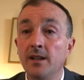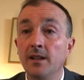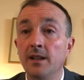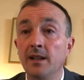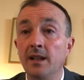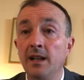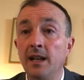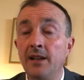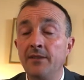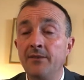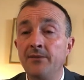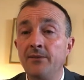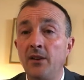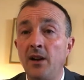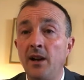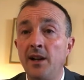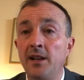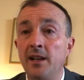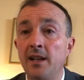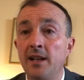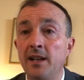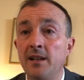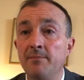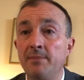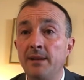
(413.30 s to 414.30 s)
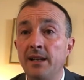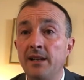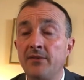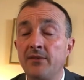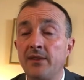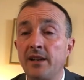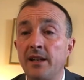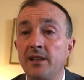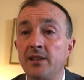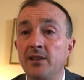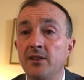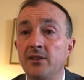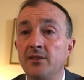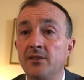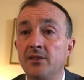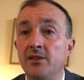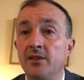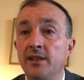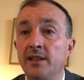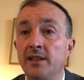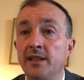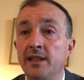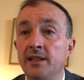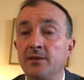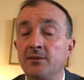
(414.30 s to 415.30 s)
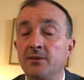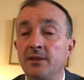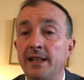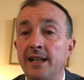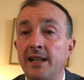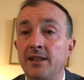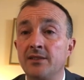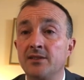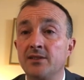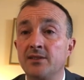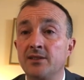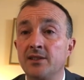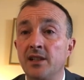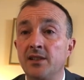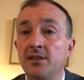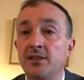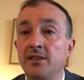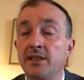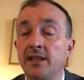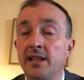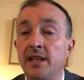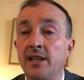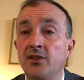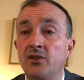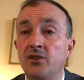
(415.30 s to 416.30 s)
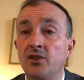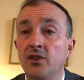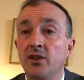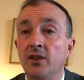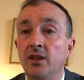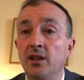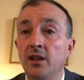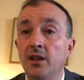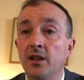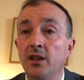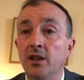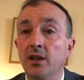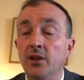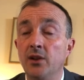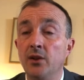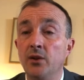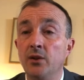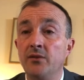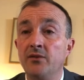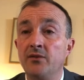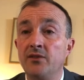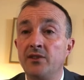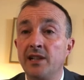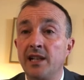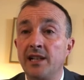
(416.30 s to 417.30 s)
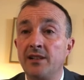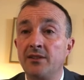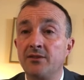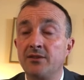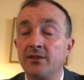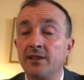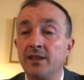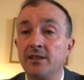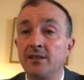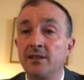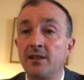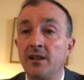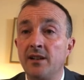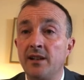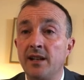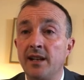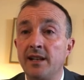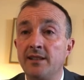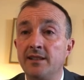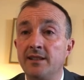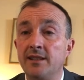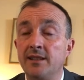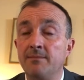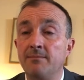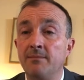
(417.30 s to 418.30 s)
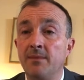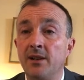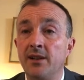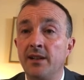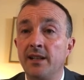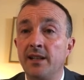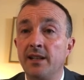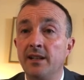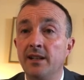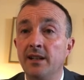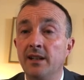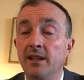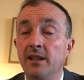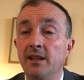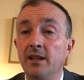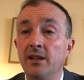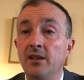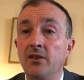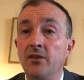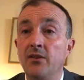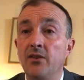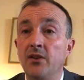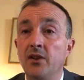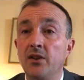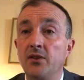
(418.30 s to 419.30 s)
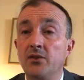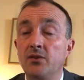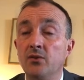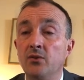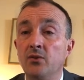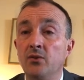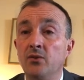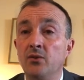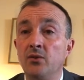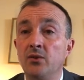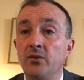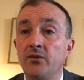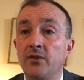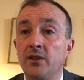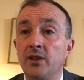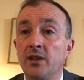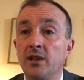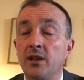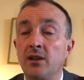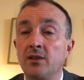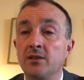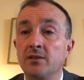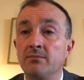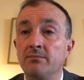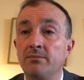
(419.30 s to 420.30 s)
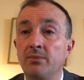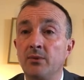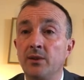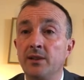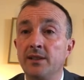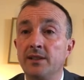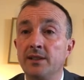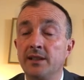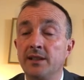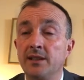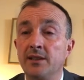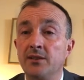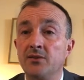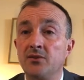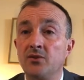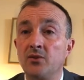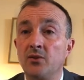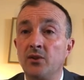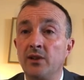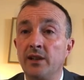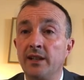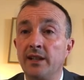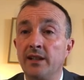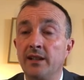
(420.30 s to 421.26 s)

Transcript: And finally, a big thank you to the Kingswood House Association, who have generously donated money that all of the girls and boys can enjoy